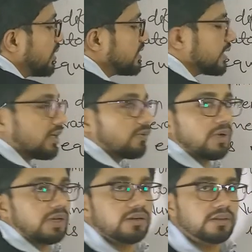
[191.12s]
once
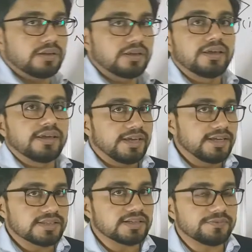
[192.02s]
again 1.
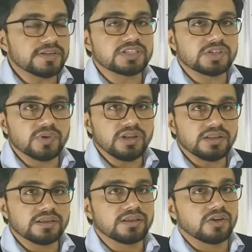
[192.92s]
Is the difference
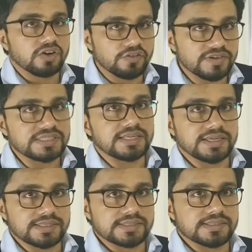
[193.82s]
equal?
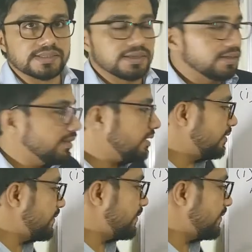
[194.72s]
Obviously yes. The